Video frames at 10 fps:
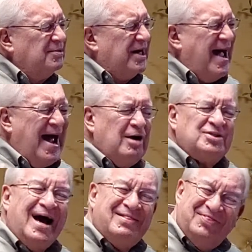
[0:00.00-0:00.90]

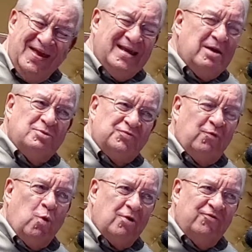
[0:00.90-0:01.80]
house, I think it was
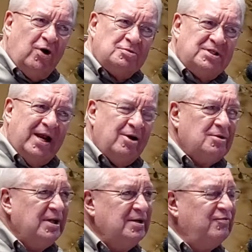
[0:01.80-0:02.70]
where Voltaire
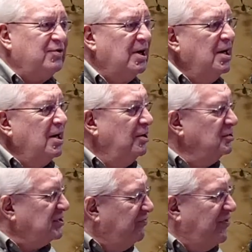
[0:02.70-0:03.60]
lived, who
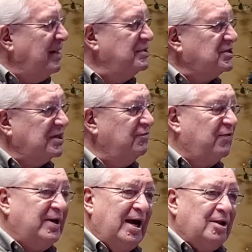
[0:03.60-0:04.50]
was a famous
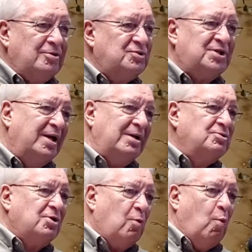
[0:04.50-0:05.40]
infidel who said he
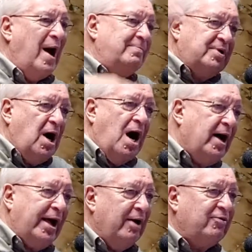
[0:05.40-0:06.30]
was going to wipe
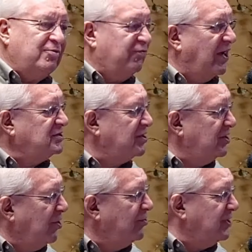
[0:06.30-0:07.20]
God out of the face of
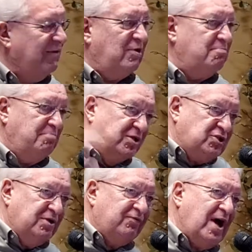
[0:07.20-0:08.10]
the earth and every
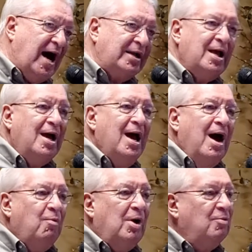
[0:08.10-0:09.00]
mention of God.
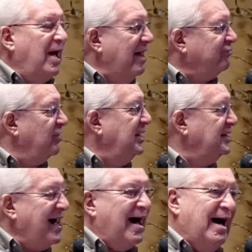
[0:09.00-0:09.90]
Well, after he
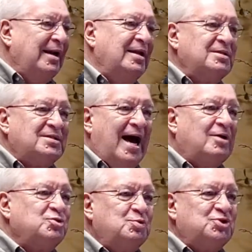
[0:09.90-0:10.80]
died, his
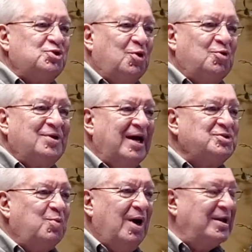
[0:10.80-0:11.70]
house was sold,
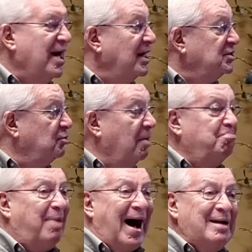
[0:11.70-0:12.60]
guess what? To a
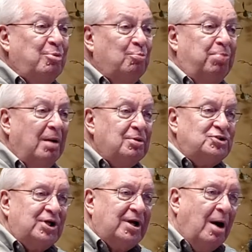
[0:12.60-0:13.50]
Bible
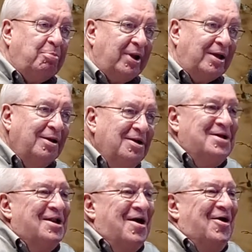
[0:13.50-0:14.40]
publishing company.
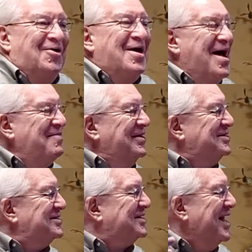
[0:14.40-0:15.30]
You know, I mean,
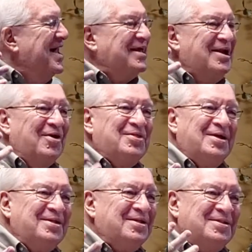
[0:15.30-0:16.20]
just, you
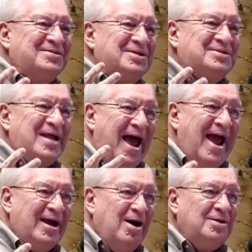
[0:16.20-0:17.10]
know, just
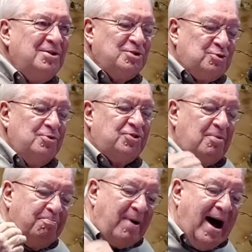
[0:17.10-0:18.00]
hang on to the truth. The
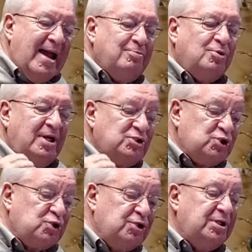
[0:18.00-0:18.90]
Bible has
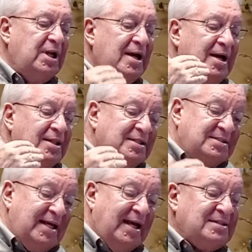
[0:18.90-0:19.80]
stood the
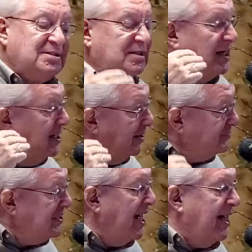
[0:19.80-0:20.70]
test
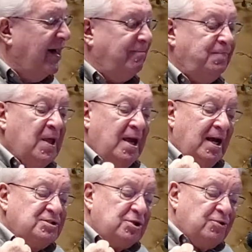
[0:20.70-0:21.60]
of time.
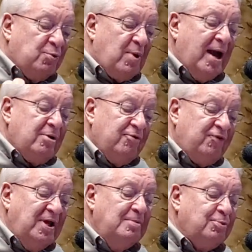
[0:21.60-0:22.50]
And so the writer
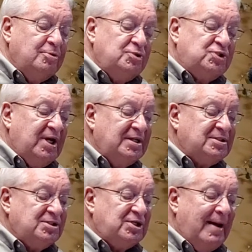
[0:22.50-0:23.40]
of Hebrews
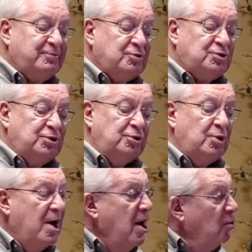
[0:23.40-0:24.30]
says in chapter
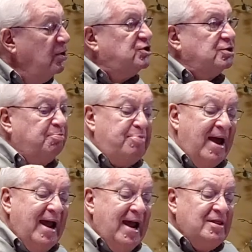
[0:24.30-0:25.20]
2, we should
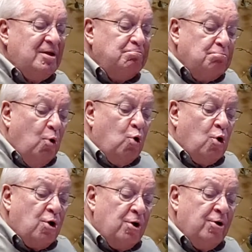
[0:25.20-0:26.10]
pay the
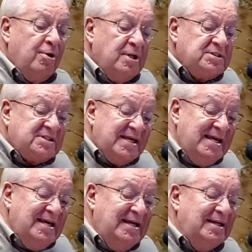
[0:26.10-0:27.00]
more earnest
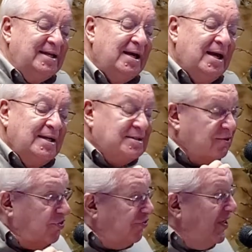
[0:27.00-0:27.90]
heed to
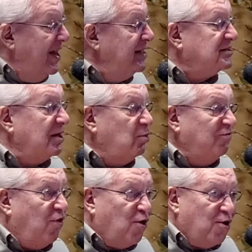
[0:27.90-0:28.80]
the things that
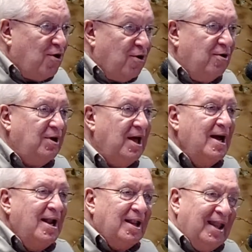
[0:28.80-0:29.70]
we've heard,
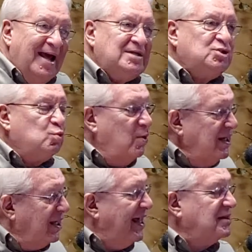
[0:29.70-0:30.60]
lest we
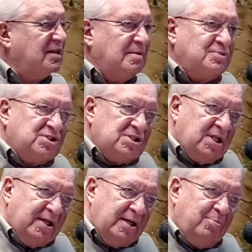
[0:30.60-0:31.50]
let them
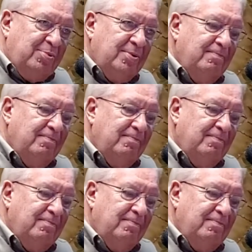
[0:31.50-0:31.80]
slip.